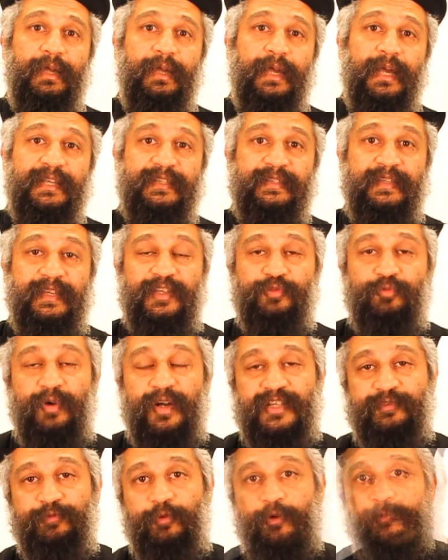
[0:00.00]
as these
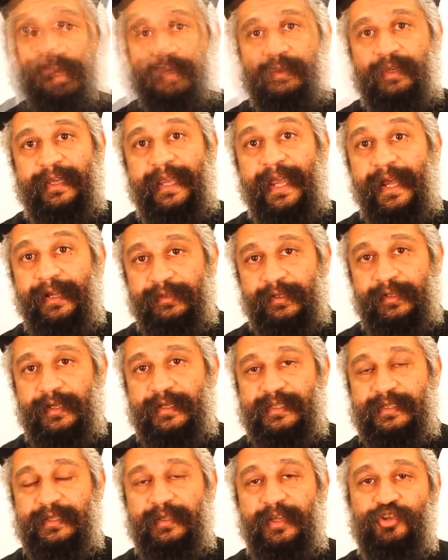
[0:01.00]
ones formed the
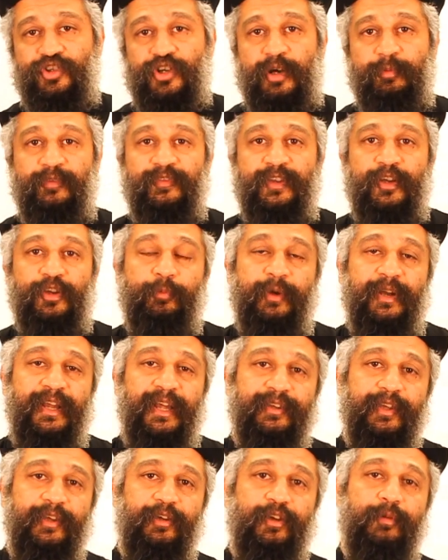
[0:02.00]
candidates, the job of the
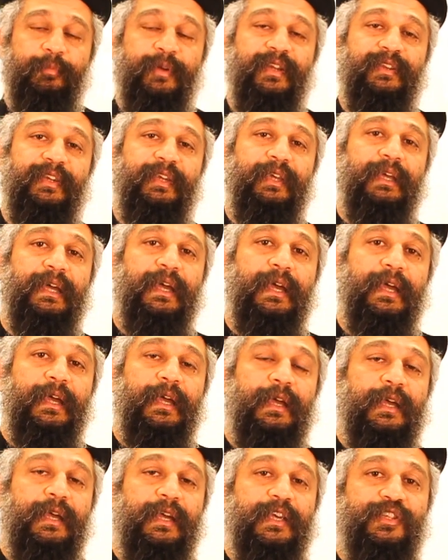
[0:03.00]
nominating committee
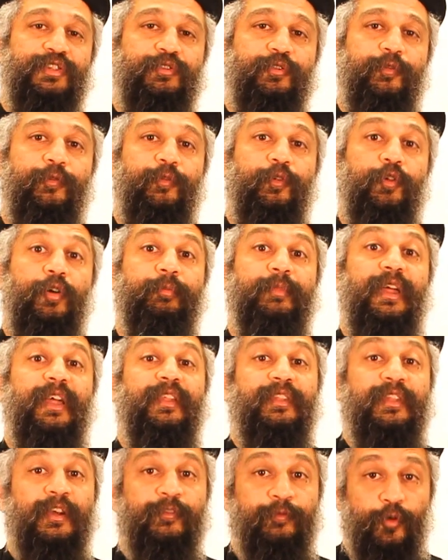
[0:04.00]
is to form
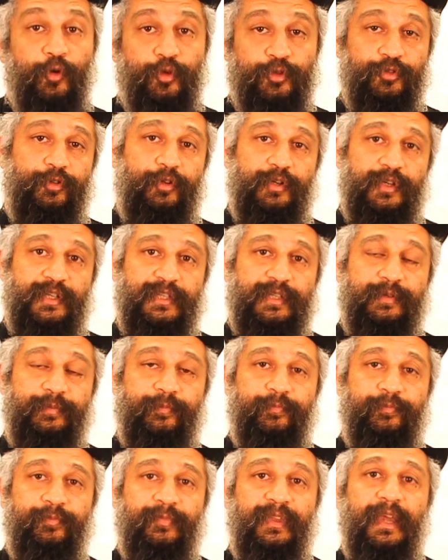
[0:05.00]
the voters.
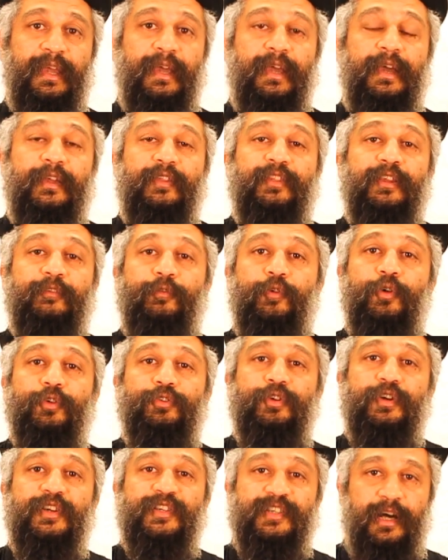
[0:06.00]
The
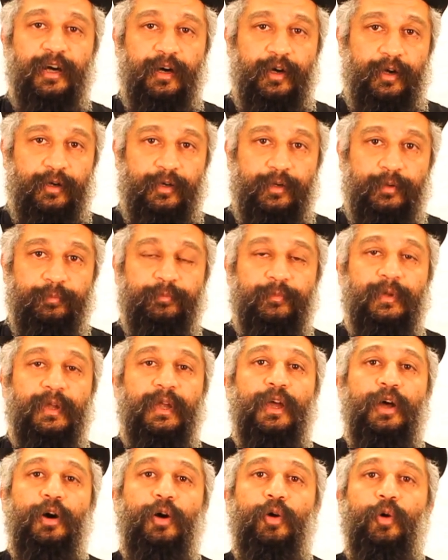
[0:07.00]
voters are
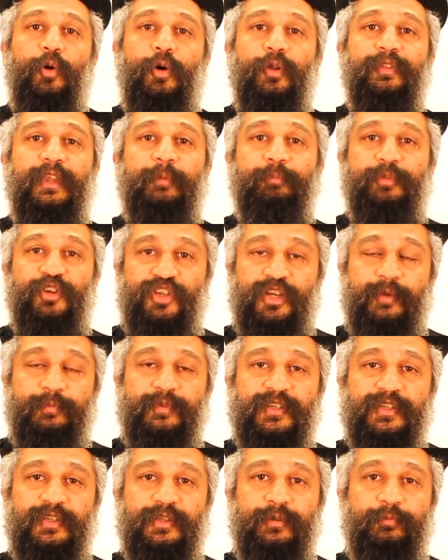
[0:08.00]
all the
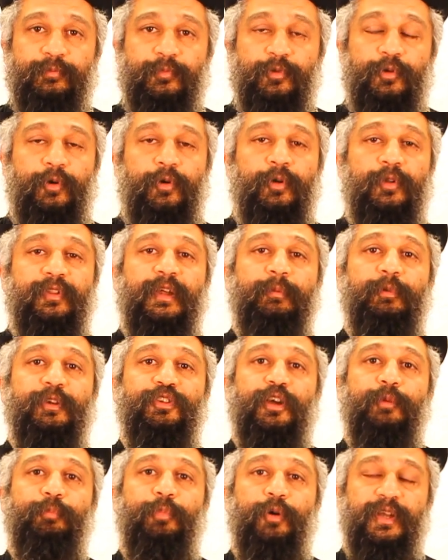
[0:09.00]
bishops, all the
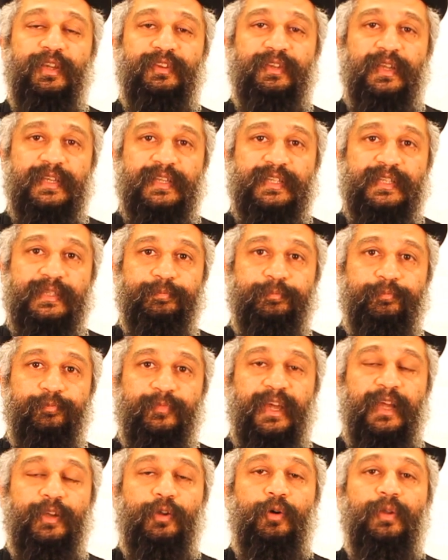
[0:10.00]
metropolitans,
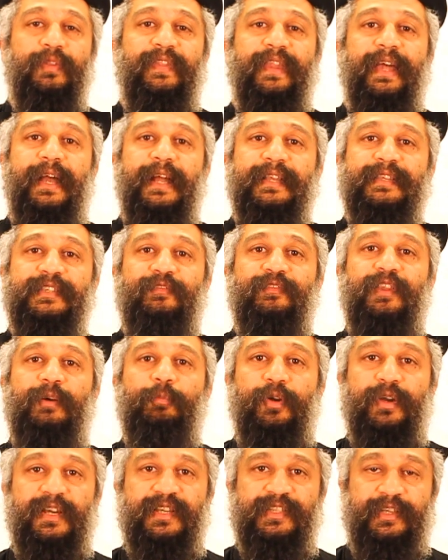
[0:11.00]
and all the heads of the
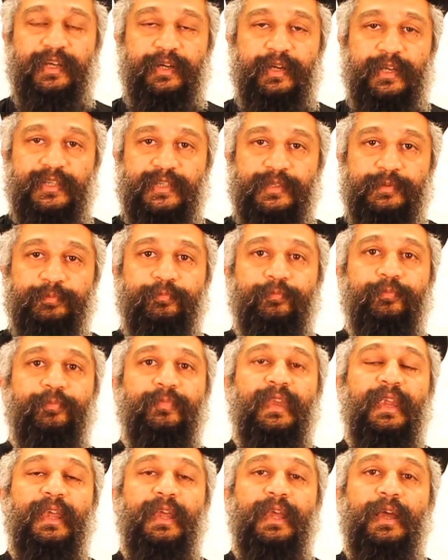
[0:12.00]
monasteries.
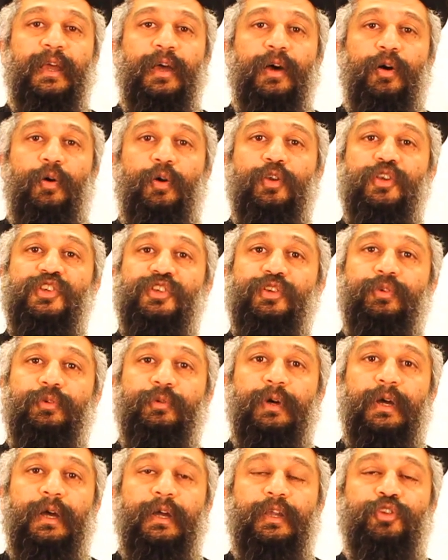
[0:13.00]

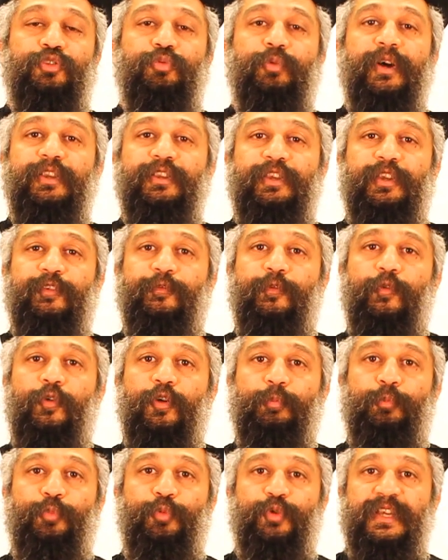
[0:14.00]
Also,
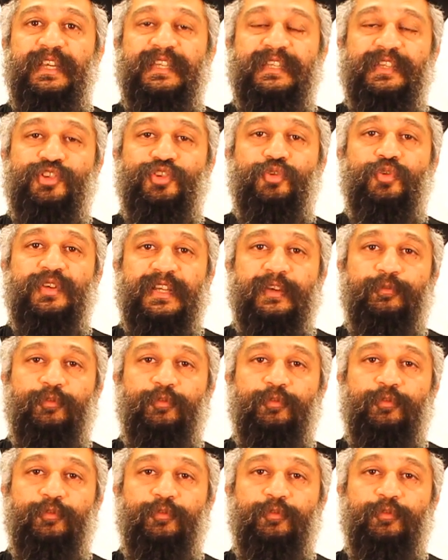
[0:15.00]
24 priests chosen